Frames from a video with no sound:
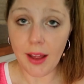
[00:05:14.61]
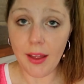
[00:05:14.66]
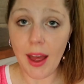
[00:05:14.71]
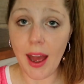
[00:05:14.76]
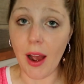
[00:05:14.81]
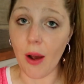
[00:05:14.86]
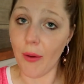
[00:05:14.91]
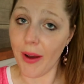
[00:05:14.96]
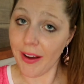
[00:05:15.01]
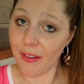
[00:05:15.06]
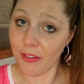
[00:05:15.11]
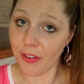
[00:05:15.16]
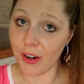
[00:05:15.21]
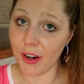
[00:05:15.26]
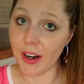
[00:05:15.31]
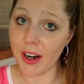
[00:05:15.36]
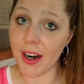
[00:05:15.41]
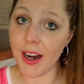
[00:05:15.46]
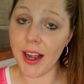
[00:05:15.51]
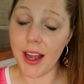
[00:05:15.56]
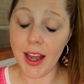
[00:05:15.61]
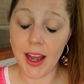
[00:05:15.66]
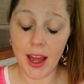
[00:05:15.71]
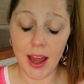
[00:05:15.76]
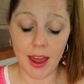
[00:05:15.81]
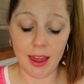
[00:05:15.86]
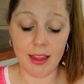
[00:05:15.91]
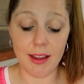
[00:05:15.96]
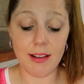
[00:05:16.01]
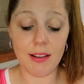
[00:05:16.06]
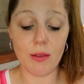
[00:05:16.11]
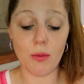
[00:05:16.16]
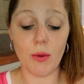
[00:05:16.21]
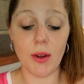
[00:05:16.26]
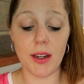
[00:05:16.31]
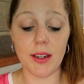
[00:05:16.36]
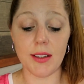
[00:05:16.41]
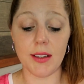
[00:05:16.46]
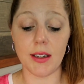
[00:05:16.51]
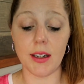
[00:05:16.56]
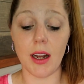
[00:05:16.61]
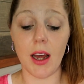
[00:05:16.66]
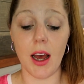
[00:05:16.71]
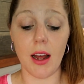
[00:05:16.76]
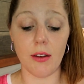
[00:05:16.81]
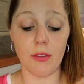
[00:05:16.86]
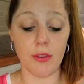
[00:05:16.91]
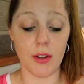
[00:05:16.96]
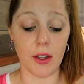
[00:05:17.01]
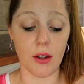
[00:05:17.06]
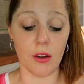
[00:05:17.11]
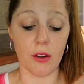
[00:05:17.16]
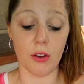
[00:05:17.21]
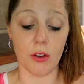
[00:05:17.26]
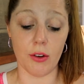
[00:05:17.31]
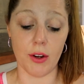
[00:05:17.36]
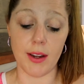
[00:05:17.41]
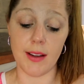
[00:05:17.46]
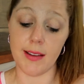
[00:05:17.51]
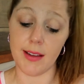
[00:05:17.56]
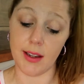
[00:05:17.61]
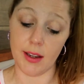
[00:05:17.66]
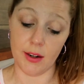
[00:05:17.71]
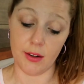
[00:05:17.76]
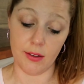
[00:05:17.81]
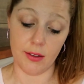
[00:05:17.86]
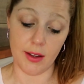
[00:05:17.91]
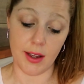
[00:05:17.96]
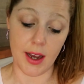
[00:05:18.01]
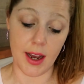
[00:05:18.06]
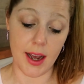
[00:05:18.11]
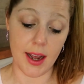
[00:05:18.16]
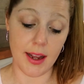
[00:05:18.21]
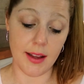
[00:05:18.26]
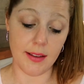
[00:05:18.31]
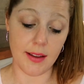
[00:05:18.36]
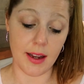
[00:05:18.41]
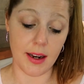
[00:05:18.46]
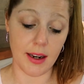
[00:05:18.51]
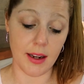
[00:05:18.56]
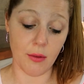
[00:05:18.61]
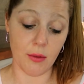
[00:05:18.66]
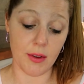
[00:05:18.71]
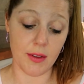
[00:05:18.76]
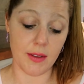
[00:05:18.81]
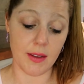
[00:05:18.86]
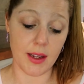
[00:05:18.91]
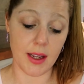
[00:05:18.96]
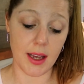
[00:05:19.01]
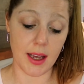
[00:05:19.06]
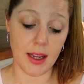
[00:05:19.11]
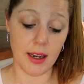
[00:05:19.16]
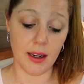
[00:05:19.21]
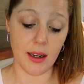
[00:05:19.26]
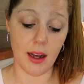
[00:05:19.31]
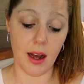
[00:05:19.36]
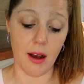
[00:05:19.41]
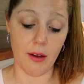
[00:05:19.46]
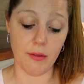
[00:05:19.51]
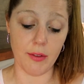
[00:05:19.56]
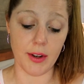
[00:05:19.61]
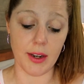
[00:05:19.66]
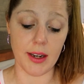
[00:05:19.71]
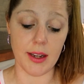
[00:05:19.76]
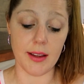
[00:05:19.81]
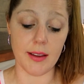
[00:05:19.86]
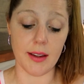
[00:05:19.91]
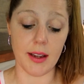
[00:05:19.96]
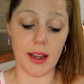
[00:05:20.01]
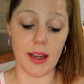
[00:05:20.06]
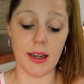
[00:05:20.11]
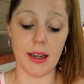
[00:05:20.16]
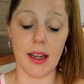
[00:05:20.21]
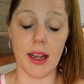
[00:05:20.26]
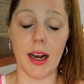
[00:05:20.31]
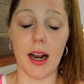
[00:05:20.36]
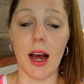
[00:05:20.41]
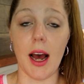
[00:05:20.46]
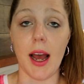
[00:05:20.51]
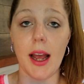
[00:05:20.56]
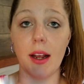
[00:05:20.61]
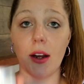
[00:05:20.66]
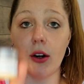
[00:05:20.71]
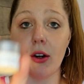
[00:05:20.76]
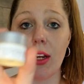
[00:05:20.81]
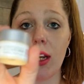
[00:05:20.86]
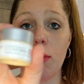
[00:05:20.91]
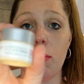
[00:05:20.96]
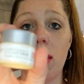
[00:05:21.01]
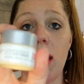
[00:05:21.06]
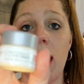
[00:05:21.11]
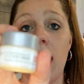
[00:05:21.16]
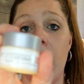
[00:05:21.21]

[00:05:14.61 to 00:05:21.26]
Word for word: However, this one did not feel greasy under the eyes and it was the It Confidence in an Eye Cream